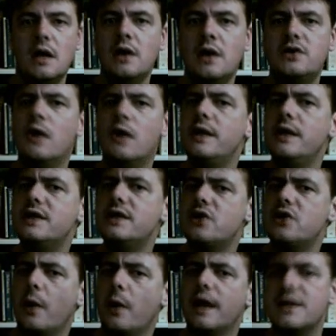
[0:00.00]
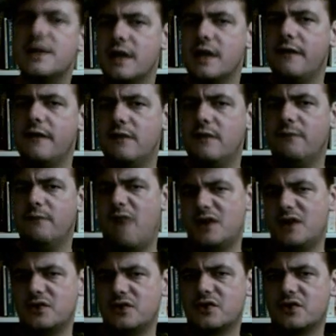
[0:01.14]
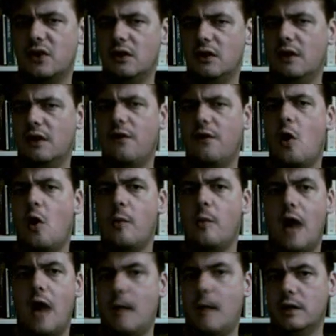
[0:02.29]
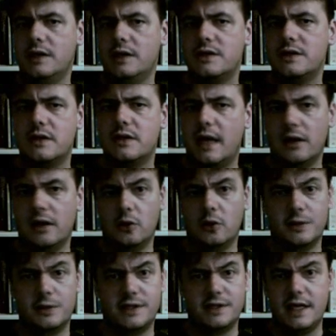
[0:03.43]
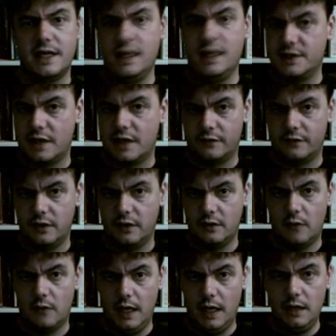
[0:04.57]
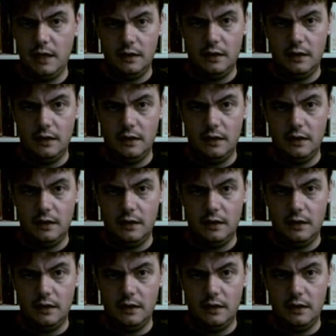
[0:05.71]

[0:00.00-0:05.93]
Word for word: So he's showing us a, the fossil skull of Homo habilis that Louis Leakey discovered, right?